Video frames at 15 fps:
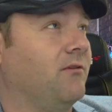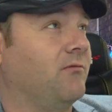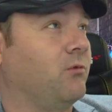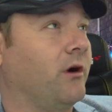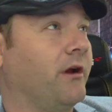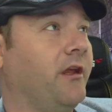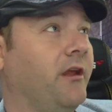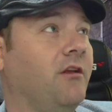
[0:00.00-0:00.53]
of
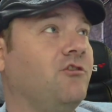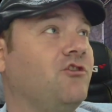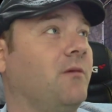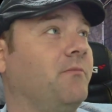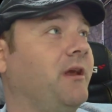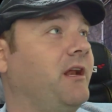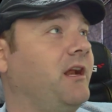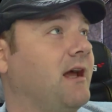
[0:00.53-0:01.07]
work, you can
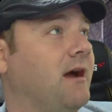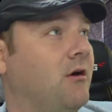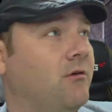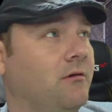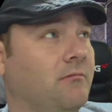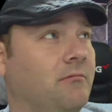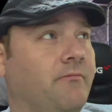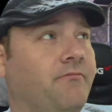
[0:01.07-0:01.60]
jump in and
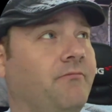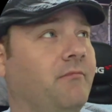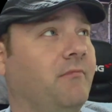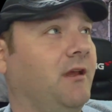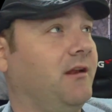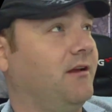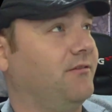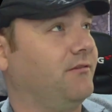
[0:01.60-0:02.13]
out.
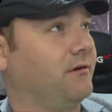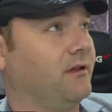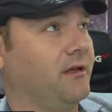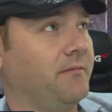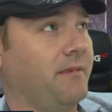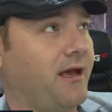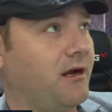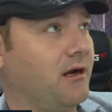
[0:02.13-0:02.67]
It doesn't
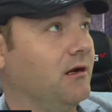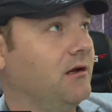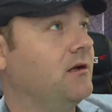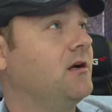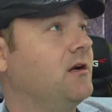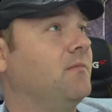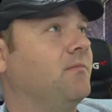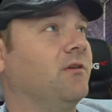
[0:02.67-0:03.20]
really matter.
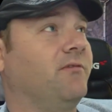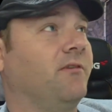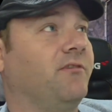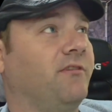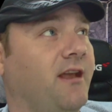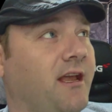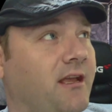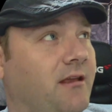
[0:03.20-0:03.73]
Proof of
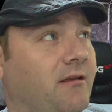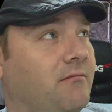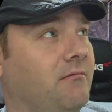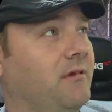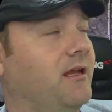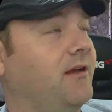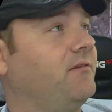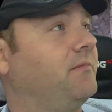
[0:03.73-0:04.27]
stake,
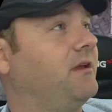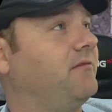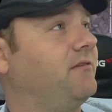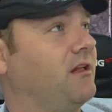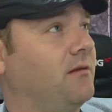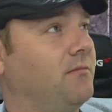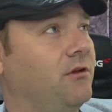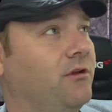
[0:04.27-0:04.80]
you have to be
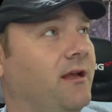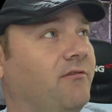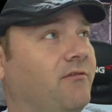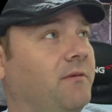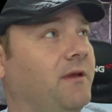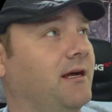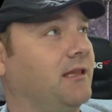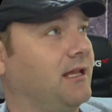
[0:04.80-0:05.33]
available, you have
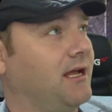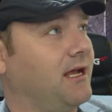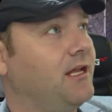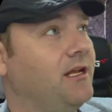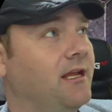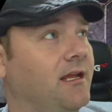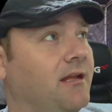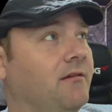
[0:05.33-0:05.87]
to be
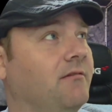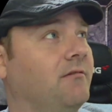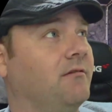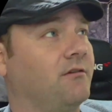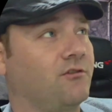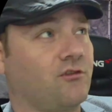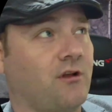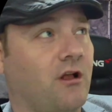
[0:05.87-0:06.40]
online. In
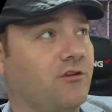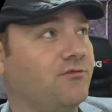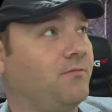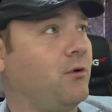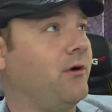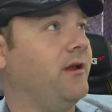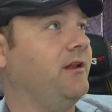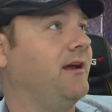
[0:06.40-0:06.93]
Kaush's
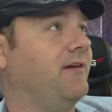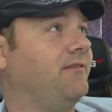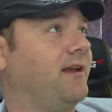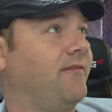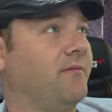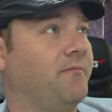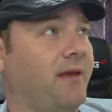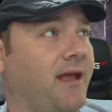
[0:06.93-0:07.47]
point, you have to
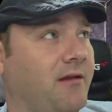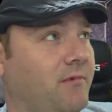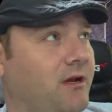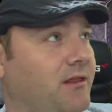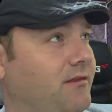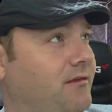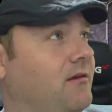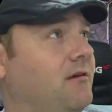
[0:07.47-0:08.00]
have the
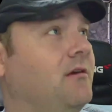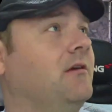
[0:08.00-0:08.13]
bandwidth.